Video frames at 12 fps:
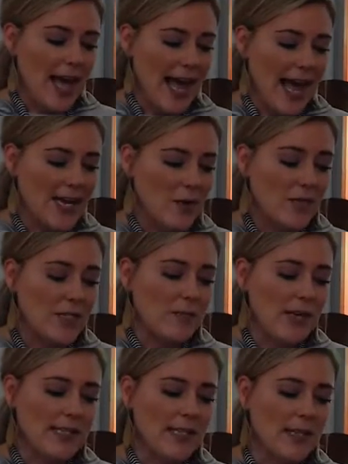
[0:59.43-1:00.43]
and it was
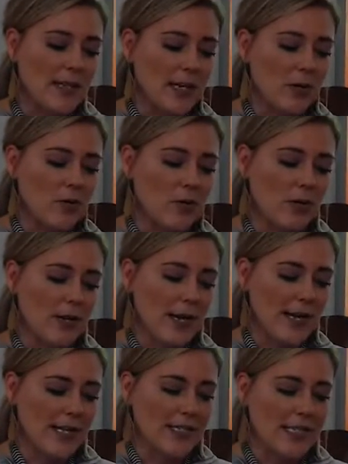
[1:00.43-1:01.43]
pleasantly cool
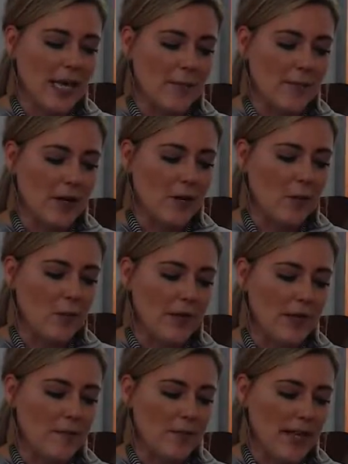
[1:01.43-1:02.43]
in summer, when
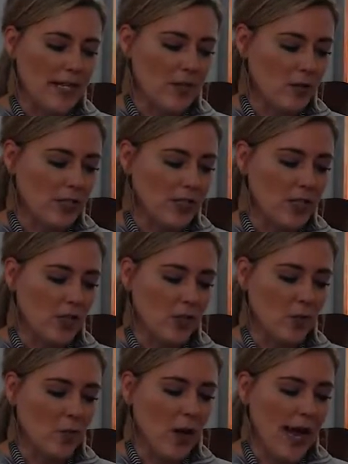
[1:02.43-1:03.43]
the big doors stood
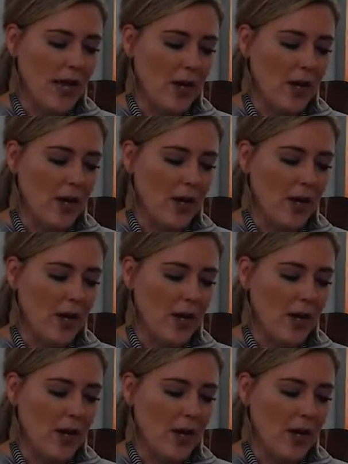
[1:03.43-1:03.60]
wide